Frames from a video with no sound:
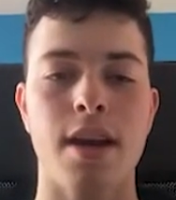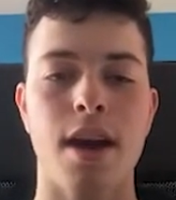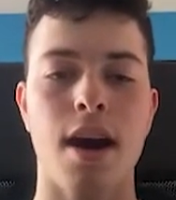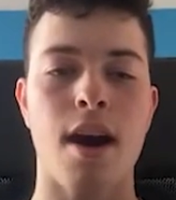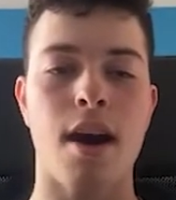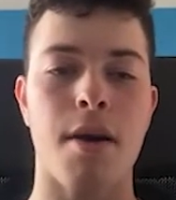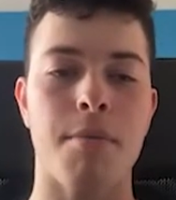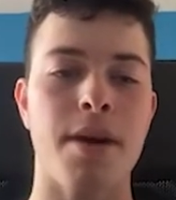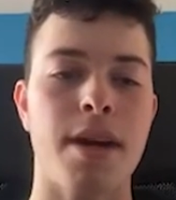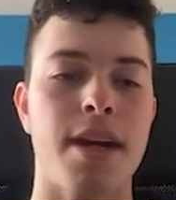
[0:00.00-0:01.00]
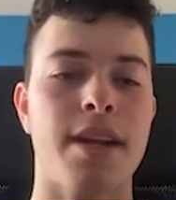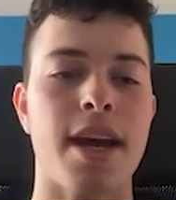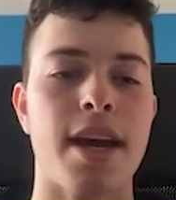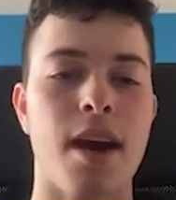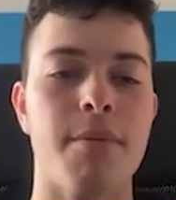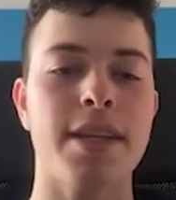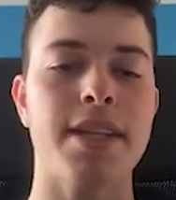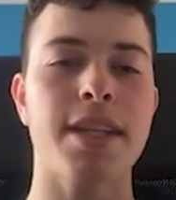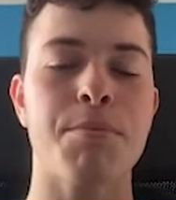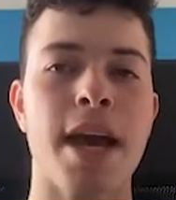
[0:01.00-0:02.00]
That
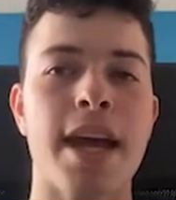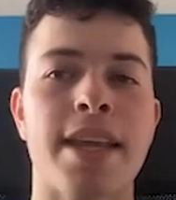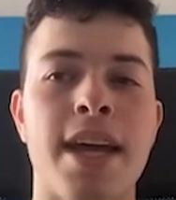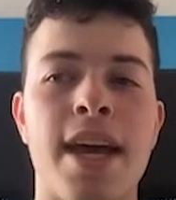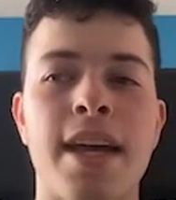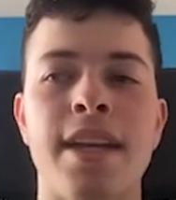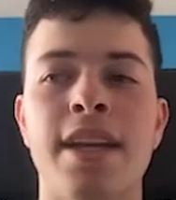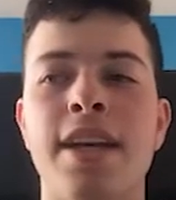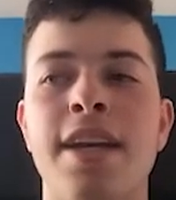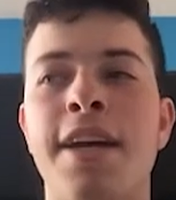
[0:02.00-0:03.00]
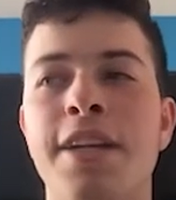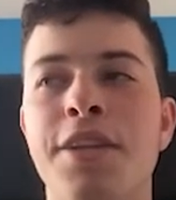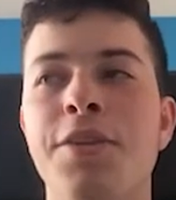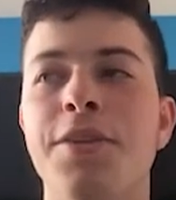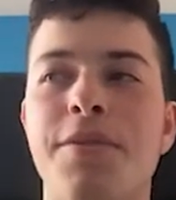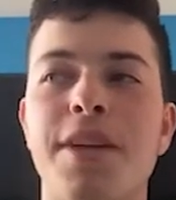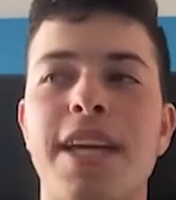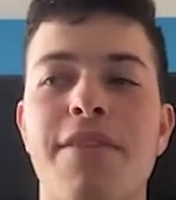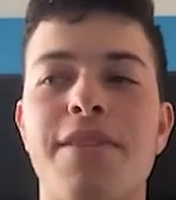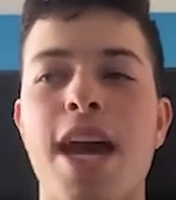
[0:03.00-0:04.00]
obviously back then you didn't really
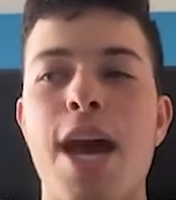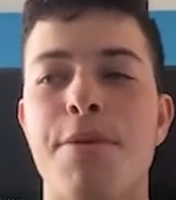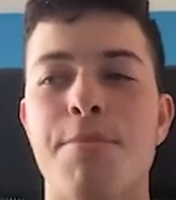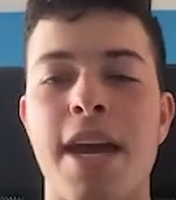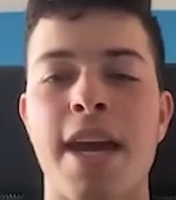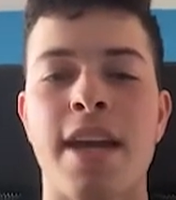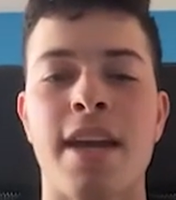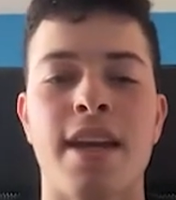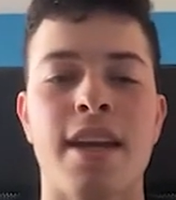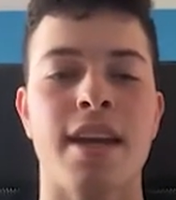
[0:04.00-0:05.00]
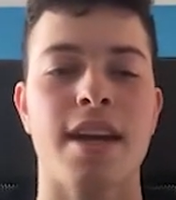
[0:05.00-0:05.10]
have time to panic.